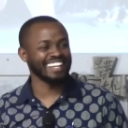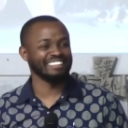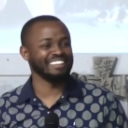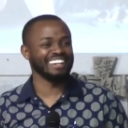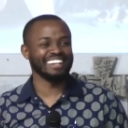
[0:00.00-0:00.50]
I
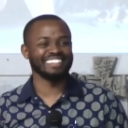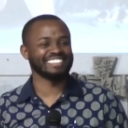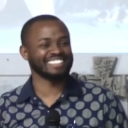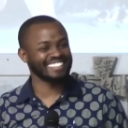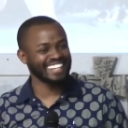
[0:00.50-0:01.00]
don't
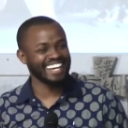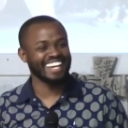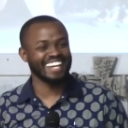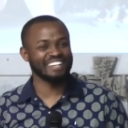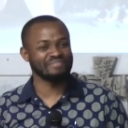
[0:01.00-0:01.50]

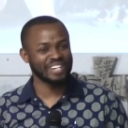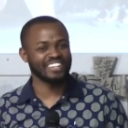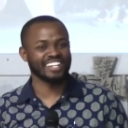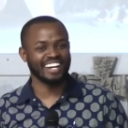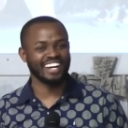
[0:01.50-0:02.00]
understand
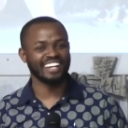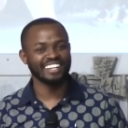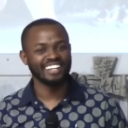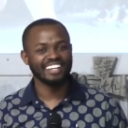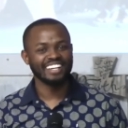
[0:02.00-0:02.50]
America.
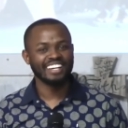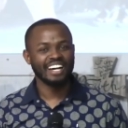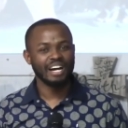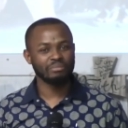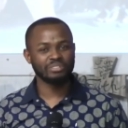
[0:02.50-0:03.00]

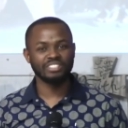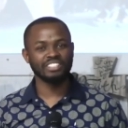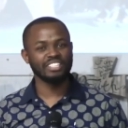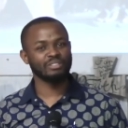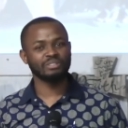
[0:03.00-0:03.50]
I'm still
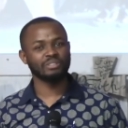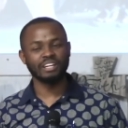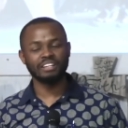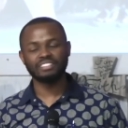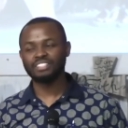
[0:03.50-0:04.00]
need to,
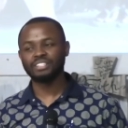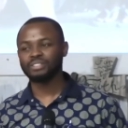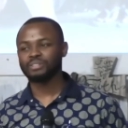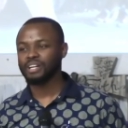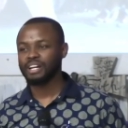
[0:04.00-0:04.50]
I still need
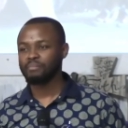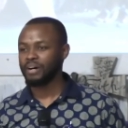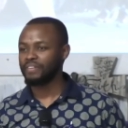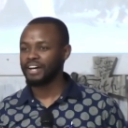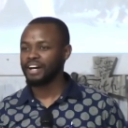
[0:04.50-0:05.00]
to learn
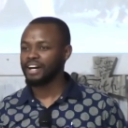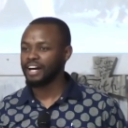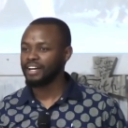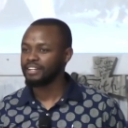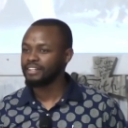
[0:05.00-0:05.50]
about that
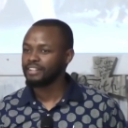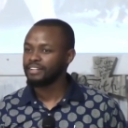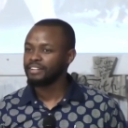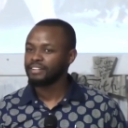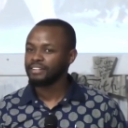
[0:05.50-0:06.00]
guy.
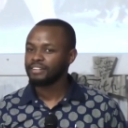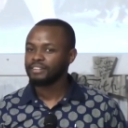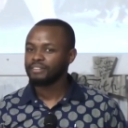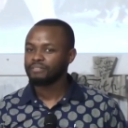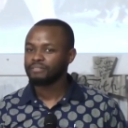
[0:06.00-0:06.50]

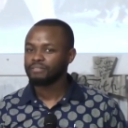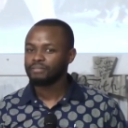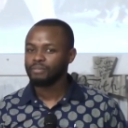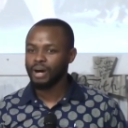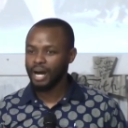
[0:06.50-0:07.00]

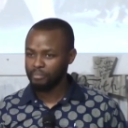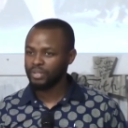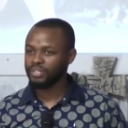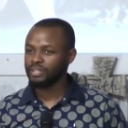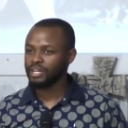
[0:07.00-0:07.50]
What
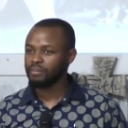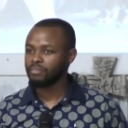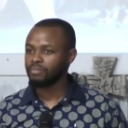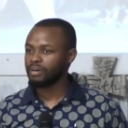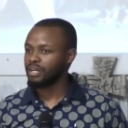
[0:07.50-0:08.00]
happened to
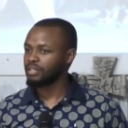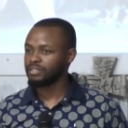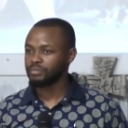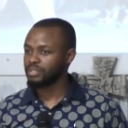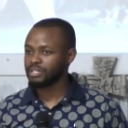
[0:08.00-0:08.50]
him? What is,
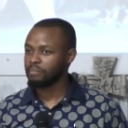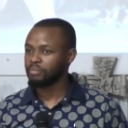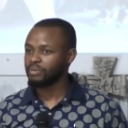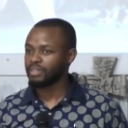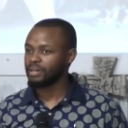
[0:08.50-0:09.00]
what's up
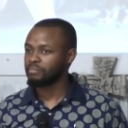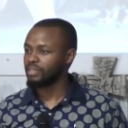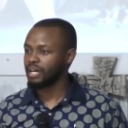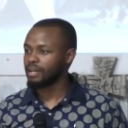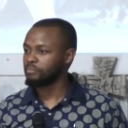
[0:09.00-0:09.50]
with him?
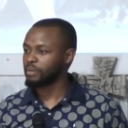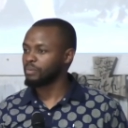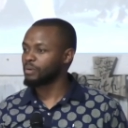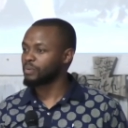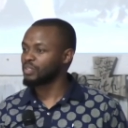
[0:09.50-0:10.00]
That people
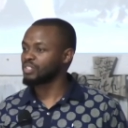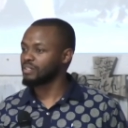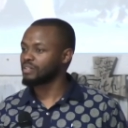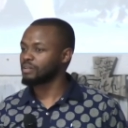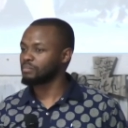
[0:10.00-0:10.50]
are
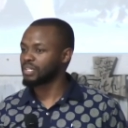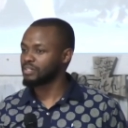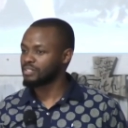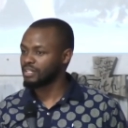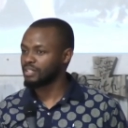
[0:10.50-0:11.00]
persecuted
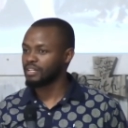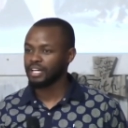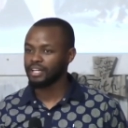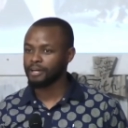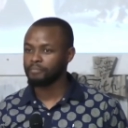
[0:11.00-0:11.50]
because they
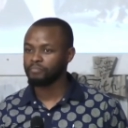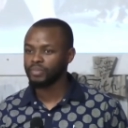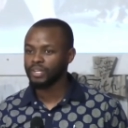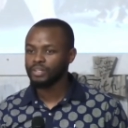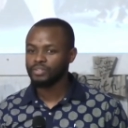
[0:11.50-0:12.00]
like him.
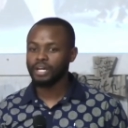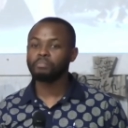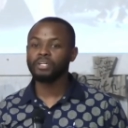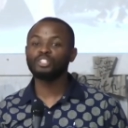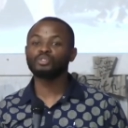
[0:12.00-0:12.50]
So I
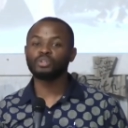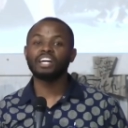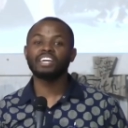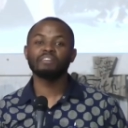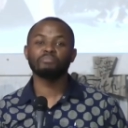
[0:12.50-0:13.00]
begin to
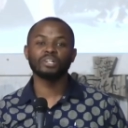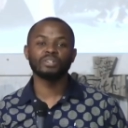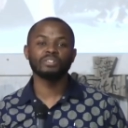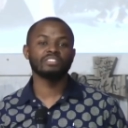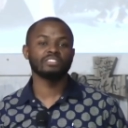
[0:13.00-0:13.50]
like him
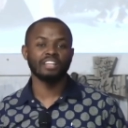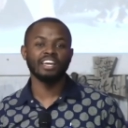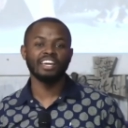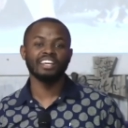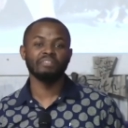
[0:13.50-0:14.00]
because they
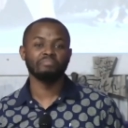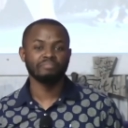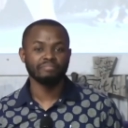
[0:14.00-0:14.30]
hate him.